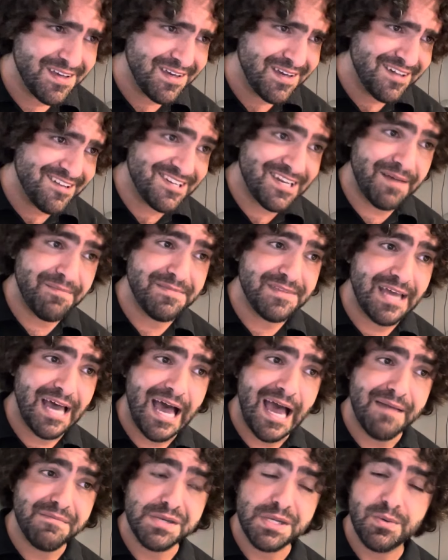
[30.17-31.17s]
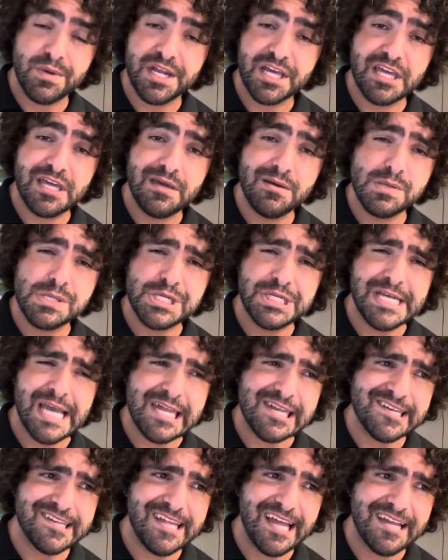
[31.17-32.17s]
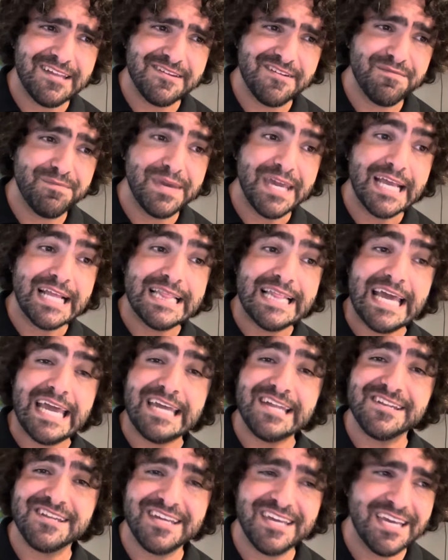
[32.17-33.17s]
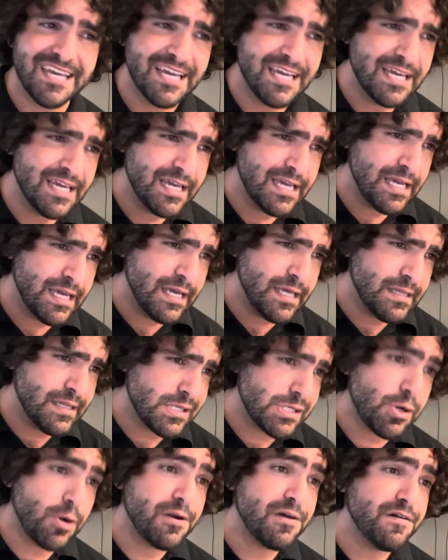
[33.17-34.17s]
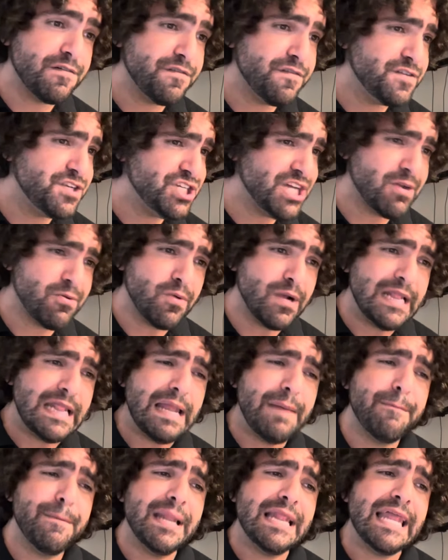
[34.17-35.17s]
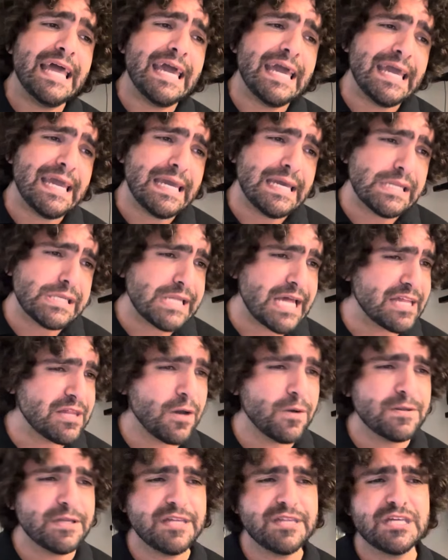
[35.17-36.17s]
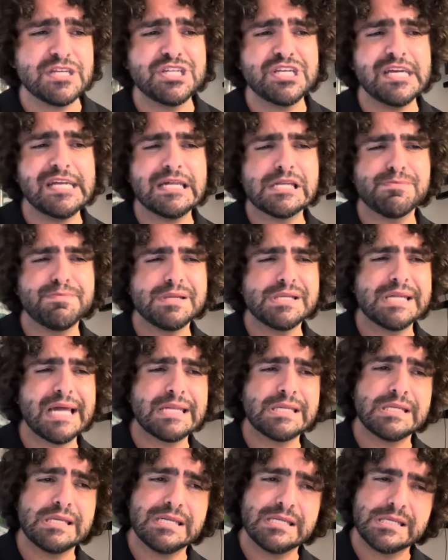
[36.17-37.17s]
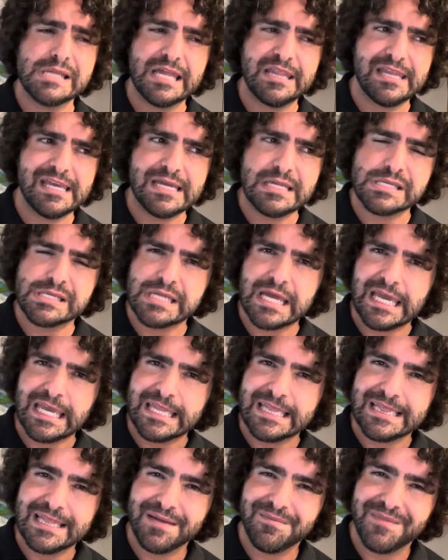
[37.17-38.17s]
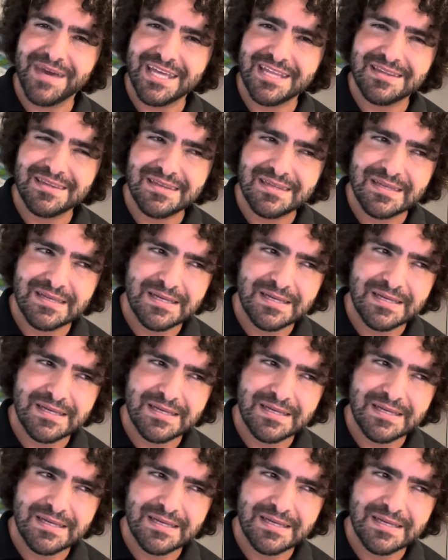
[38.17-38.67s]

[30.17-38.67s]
Sometimes he would accuse chestnuts of being lazy, the sort of general malaise that only the genius possesses and the insane lament.